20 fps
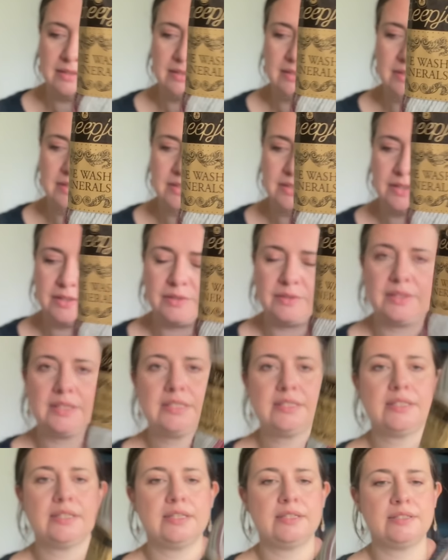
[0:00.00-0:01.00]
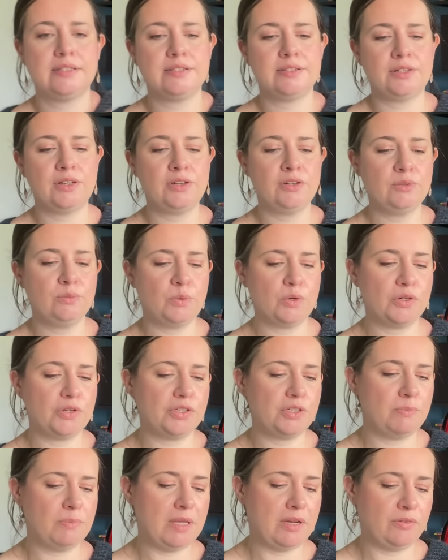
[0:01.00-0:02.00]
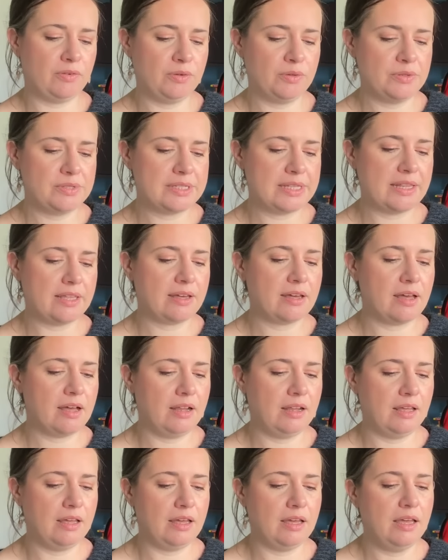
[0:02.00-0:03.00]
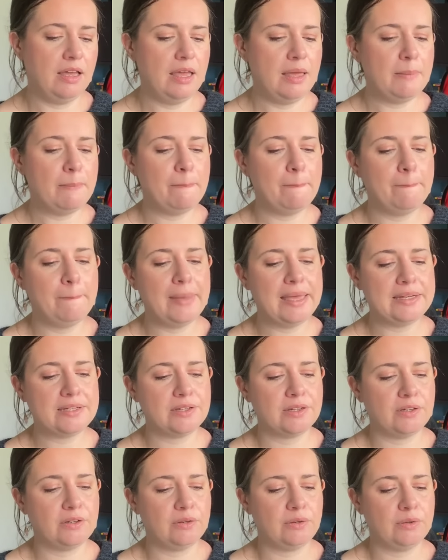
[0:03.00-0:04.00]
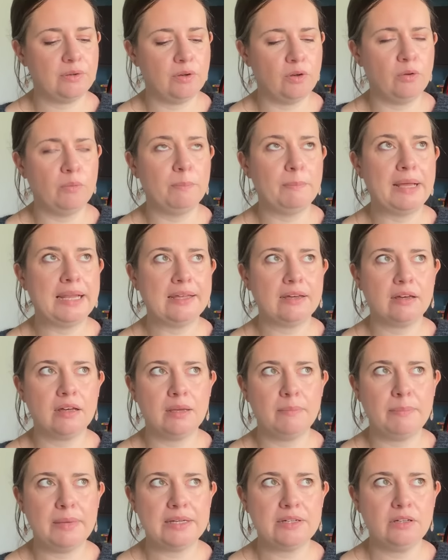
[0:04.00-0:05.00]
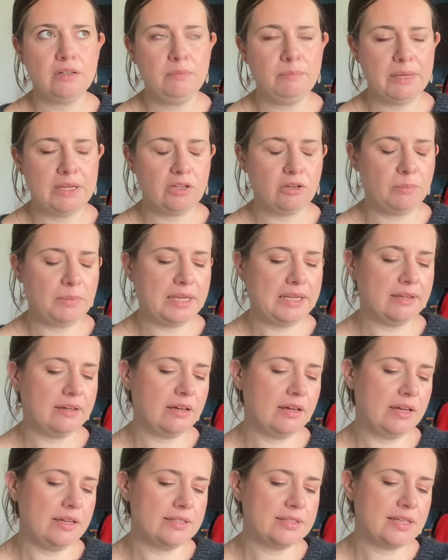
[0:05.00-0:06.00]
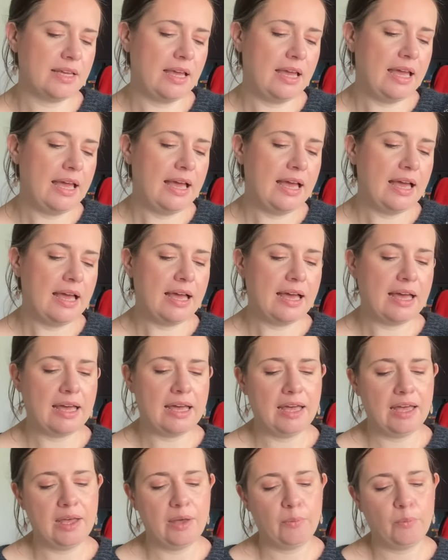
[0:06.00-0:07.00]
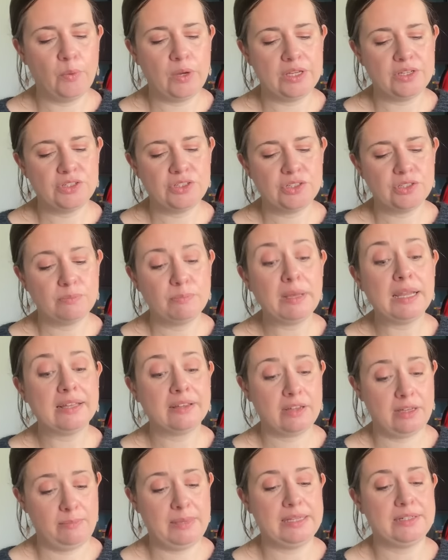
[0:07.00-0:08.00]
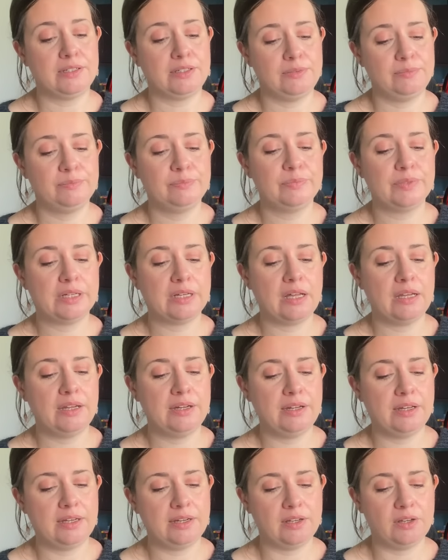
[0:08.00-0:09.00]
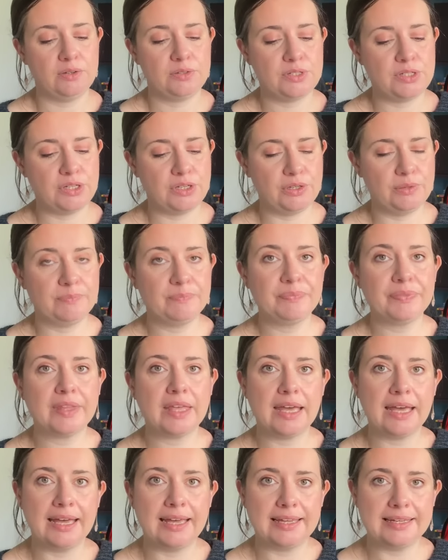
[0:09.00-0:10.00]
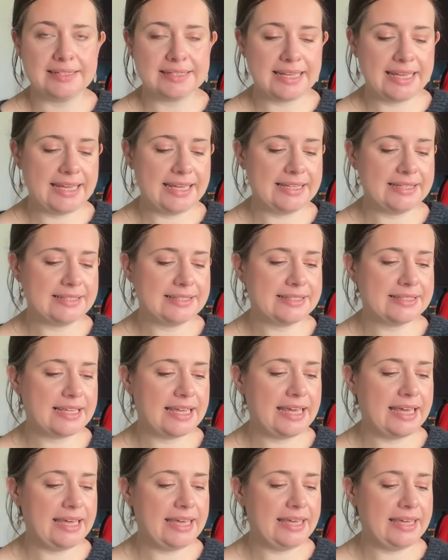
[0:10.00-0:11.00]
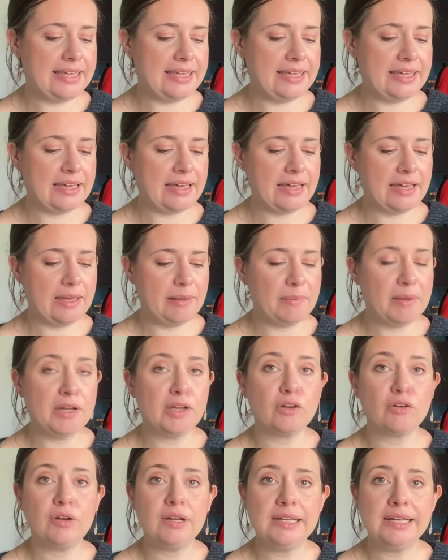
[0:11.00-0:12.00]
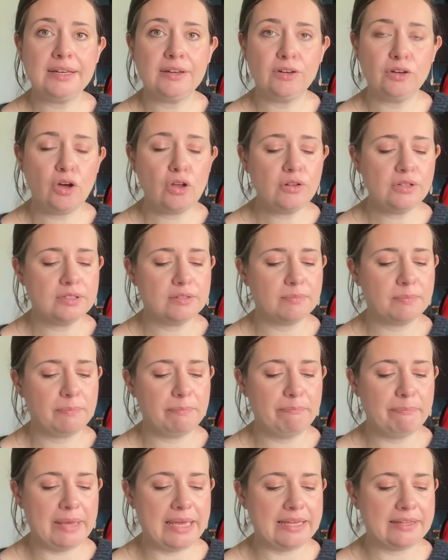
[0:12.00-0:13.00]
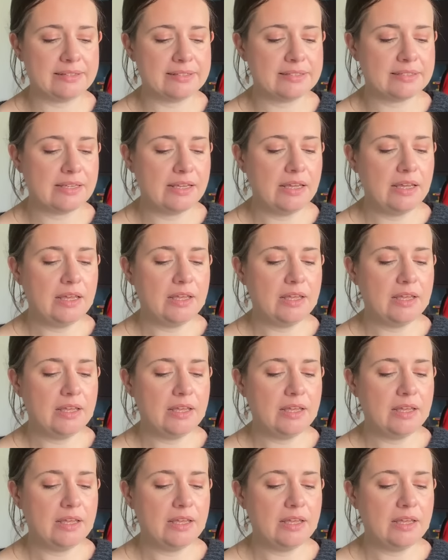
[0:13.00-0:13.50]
So this is Stone Washed Minerals in the colour Meadow, or Malachite Meadow, Meadow Malachite, Malachite Meadow, colour 902. And it's an acrylic cotton mix.